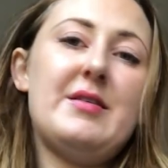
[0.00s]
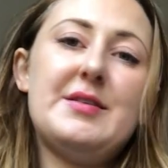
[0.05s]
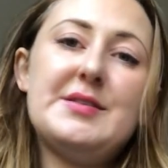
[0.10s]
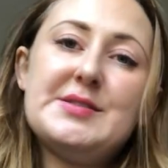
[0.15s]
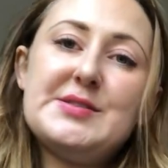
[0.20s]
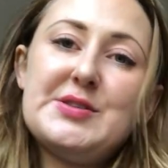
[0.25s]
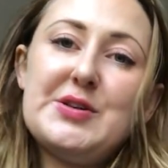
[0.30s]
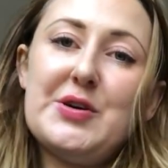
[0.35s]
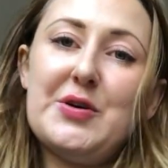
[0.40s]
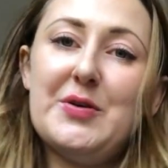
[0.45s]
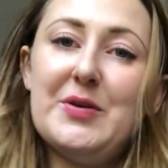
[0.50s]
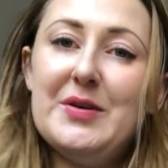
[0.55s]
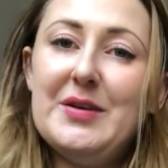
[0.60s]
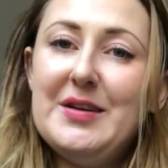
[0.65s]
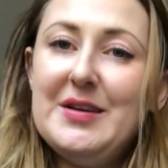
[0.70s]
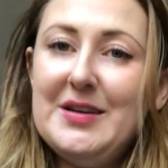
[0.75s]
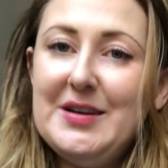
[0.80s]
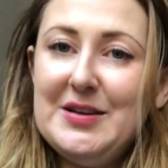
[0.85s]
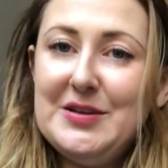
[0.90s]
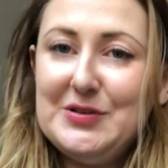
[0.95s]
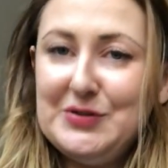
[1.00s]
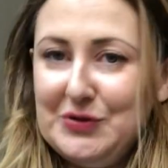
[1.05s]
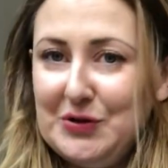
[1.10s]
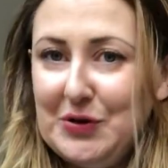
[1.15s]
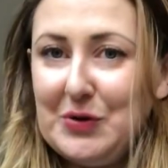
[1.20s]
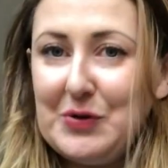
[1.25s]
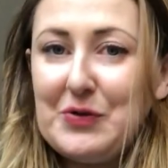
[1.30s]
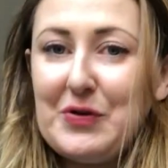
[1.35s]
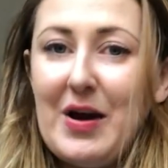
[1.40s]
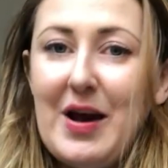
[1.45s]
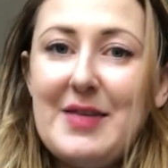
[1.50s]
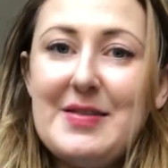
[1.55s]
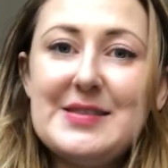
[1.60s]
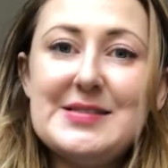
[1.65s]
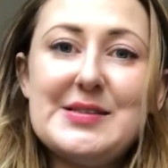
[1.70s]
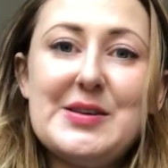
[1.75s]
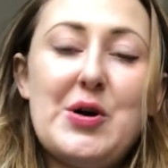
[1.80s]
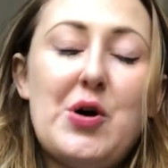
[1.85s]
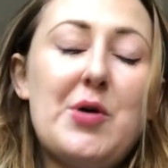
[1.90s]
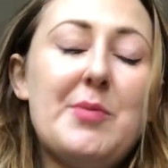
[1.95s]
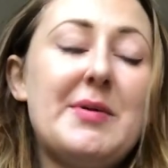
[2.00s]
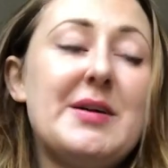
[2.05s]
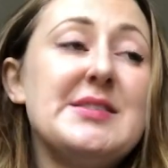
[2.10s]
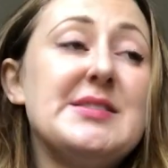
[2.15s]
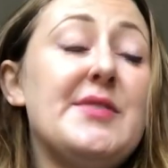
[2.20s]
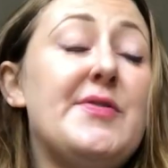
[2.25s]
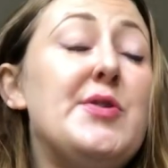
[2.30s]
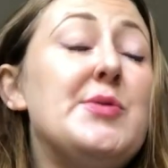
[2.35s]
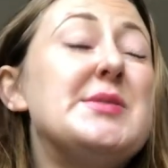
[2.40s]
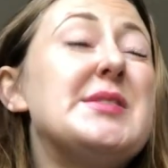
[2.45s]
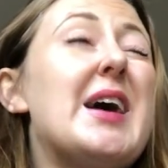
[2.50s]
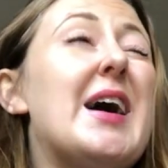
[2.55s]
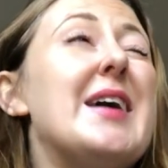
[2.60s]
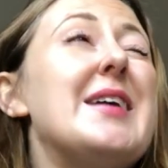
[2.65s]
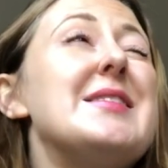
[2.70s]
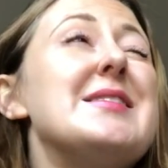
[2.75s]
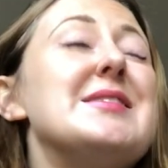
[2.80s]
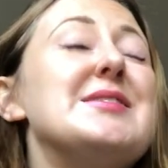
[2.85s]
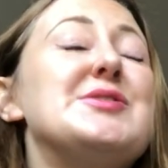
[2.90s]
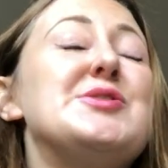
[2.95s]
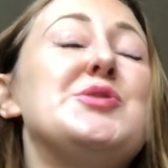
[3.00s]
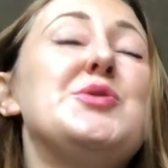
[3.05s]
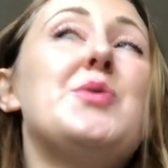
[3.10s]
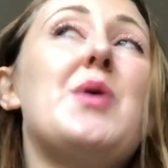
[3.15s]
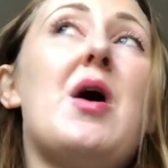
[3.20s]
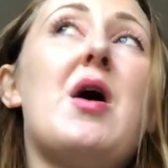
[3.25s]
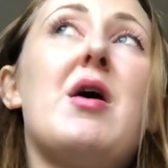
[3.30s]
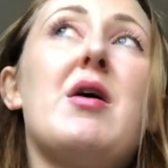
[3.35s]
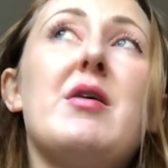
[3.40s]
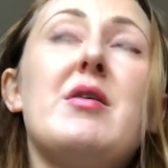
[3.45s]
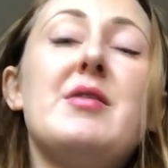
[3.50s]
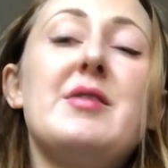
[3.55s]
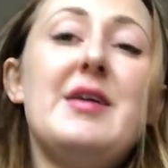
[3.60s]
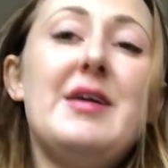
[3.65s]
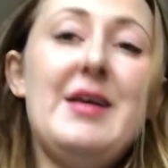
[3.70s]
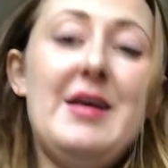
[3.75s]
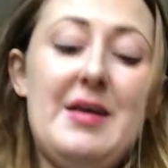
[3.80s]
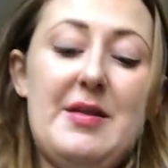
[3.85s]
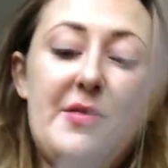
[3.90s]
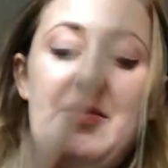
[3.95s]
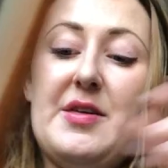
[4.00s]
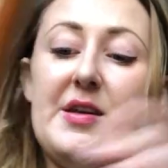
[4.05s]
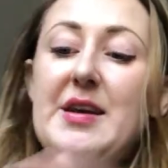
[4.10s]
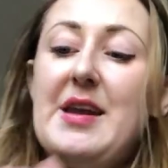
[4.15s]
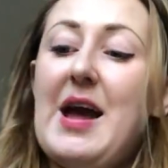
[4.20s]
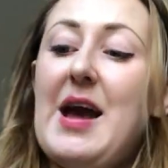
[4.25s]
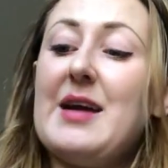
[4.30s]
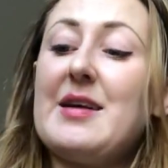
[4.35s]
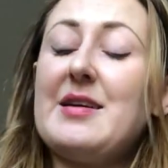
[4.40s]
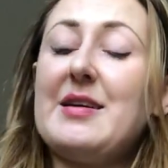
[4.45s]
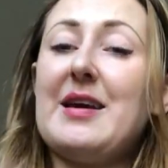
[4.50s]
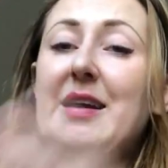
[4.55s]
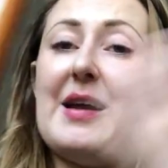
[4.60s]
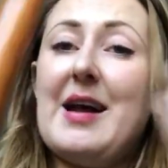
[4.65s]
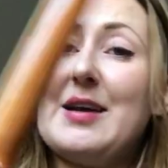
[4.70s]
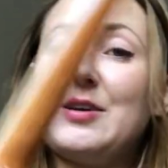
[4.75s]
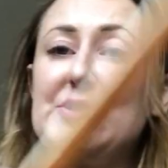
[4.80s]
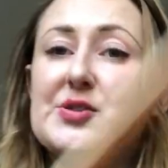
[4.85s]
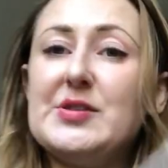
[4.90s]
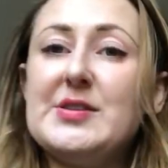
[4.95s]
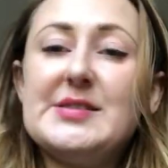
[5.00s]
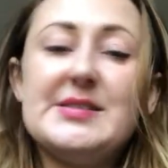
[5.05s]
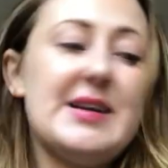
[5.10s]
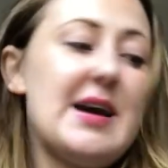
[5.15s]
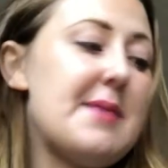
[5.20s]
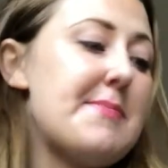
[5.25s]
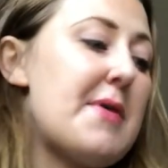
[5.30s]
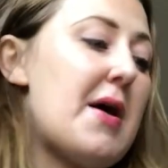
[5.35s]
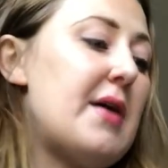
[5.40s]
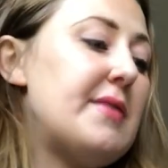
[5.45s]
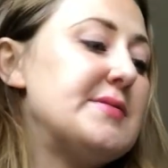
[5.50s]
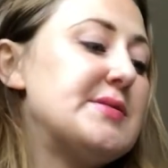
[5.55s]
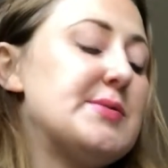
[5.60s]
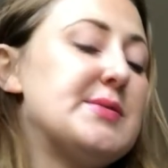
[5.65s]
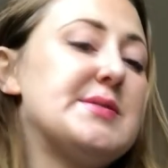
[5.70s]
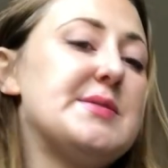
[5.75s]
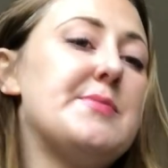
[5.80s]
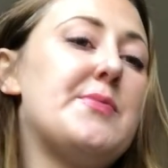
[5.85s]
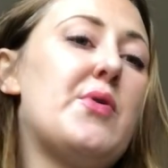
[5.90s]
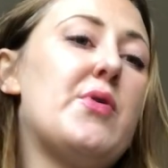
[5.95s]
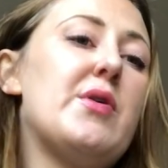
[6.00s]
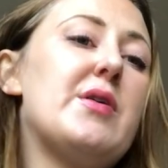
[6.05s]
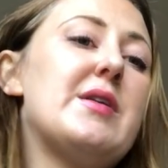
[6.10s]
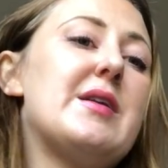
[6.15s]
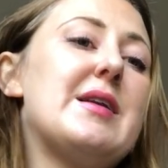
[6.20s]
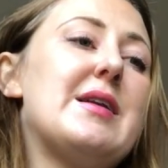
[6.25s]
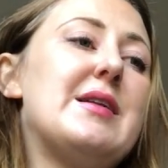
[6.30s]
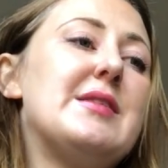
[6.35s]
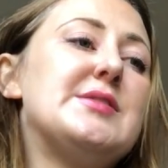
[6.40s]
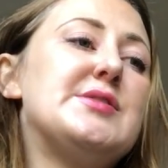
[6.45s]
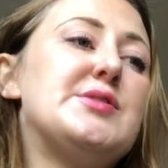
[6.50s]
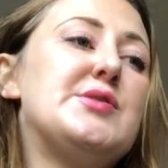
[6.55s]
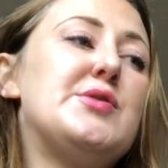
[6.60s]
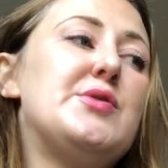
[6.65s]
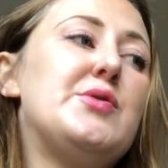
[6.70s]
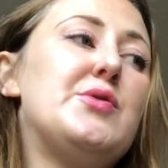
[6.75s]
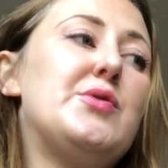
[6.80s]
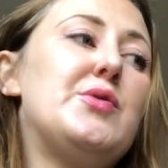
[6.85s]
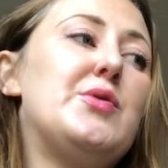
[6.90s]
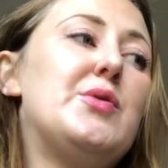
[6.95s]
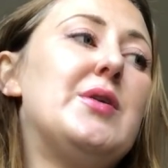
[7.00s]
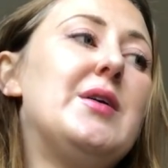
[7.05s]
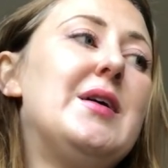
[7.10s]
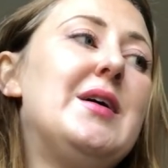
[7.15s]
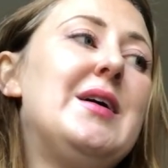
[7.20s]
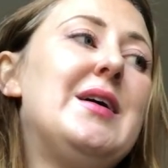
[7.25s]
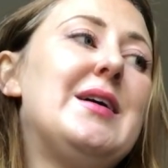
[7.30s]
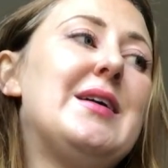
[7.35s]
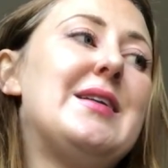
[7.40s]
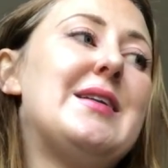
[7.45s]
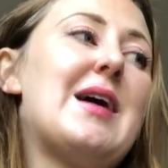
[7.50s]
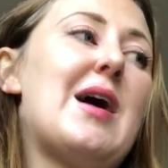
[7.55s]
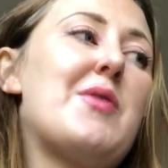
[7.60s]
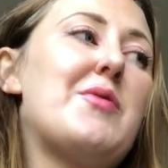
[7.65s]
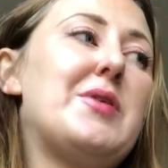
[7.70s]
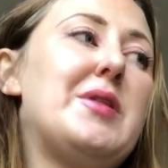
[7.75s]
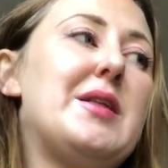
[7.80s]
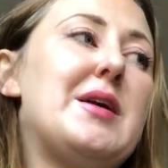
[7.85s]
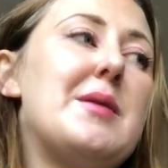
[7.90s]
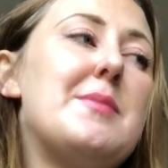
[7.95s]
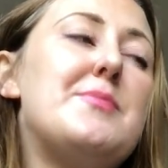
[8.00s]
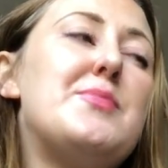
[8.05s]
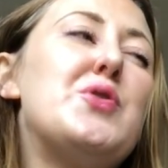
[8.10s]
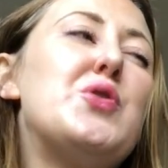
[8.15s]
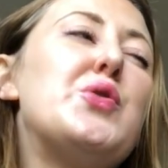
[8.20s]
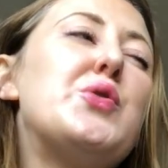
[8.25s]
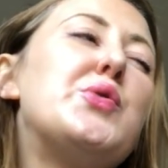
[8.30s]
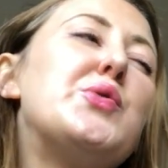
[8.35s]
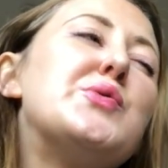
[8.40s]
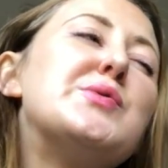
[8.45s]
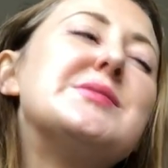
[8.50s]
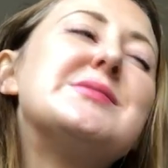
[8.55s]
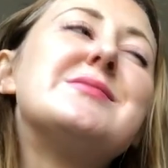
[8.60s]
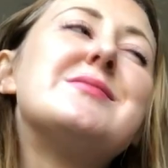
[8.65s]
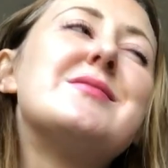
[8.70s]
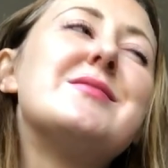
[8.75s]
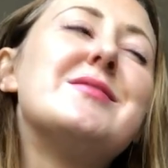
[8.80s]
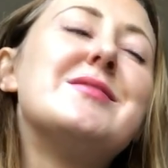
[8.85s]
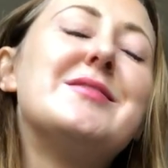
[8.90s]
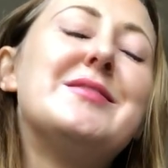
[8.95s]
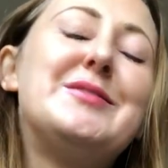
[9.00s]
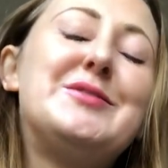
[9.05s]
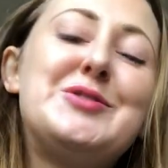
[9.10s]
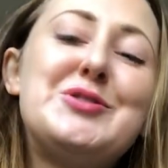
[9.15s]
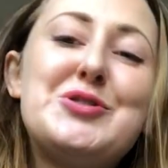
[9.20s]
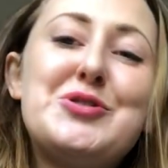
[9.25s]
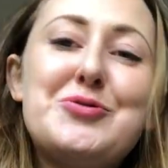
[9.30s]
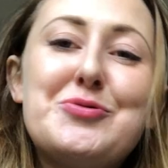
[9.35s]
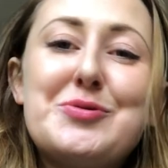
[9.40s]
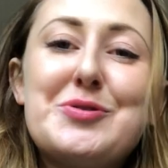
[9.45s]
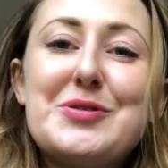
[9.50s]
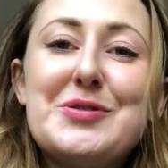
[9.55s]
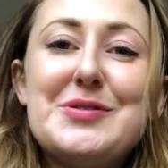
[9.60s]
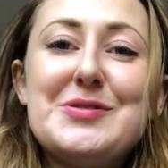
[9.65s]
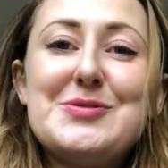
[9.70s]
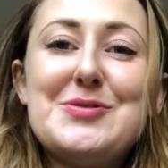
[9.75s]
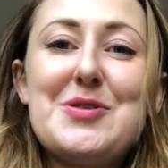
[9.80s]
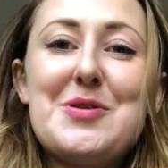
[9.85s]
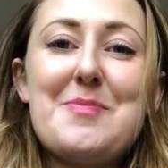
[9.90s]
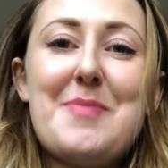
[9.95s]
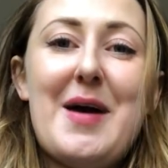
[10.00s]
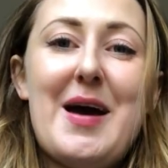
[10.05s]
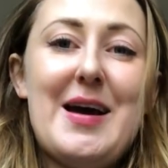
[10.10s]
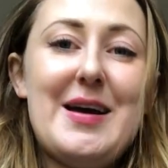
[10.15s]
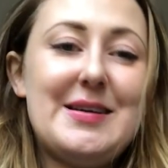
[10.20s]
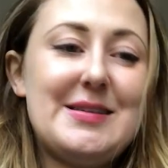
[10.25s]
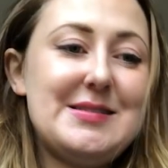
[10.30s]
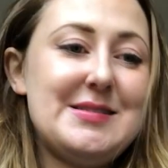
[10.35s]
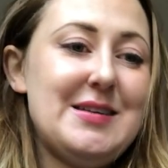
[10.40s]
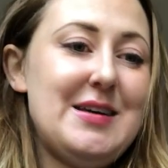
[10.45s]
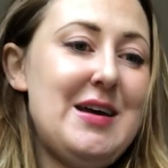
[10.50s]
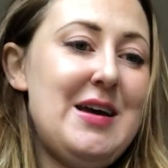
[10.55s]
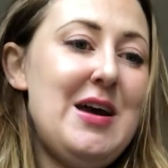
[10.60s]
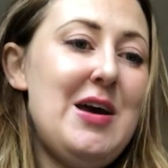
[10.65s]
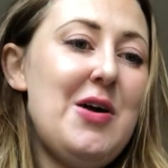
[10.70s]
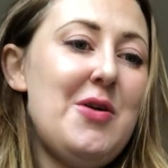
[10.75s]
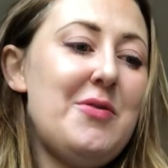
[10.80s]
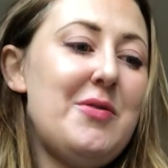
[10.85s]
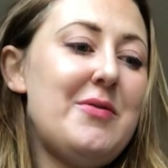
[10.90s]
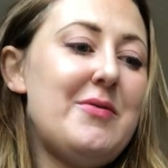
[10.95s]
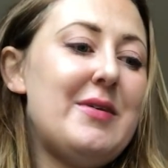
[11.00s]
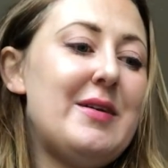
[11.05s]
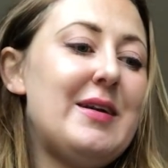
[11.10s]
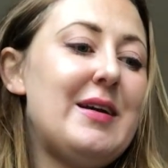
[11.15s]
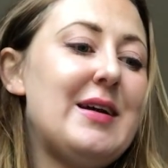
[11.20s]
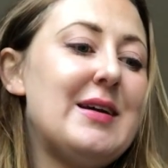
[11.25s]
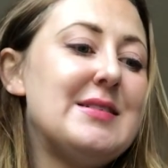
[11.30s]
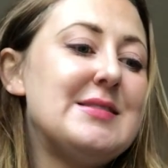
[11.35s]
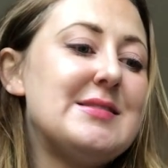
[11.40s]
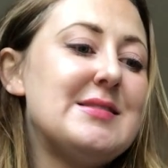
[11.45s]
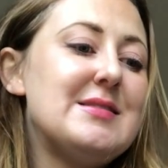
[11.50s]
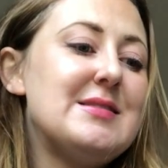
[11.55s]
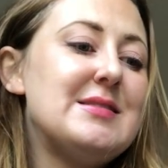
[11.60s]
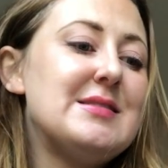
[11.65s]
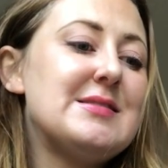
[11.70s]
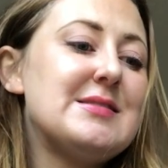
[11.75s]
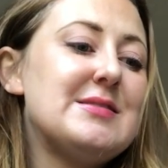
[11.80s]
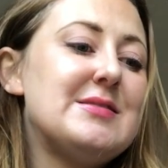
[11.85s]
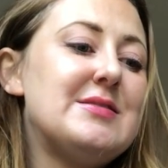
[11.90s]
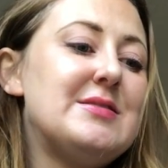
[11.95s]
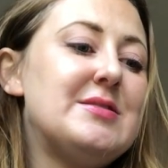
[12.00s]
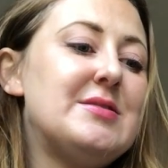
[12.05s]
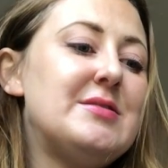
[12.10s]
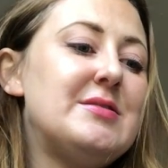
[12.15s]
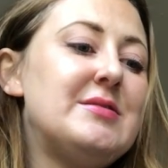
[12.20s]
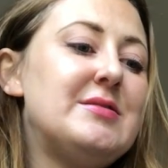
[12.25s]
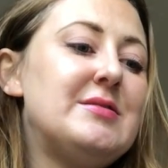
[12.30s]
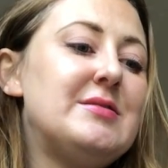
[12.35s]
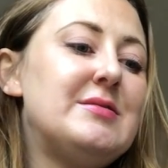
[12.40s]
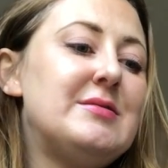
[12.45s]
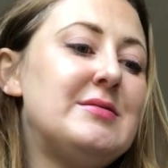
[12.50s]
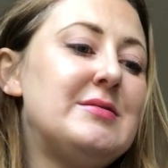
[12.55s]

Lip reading: So don't try this at home, because if you tighten it too hard, the neck can actually snap off. So it's important to not really abuse the tuners or the pegs. We want to get to this note.